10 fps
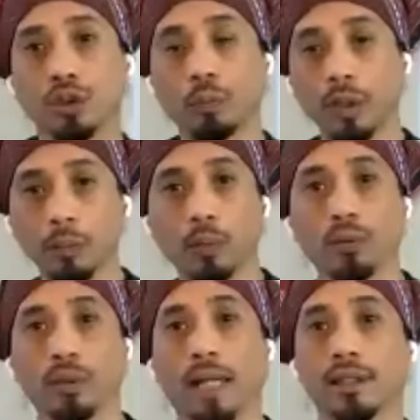to
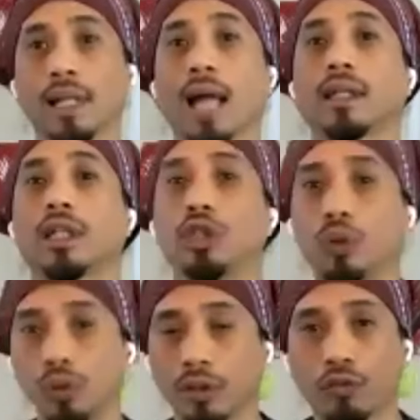people that's not going to
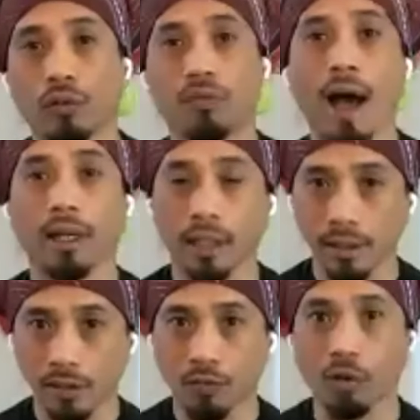use it for
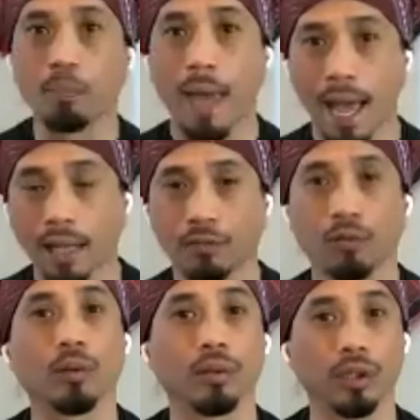violence, for bad,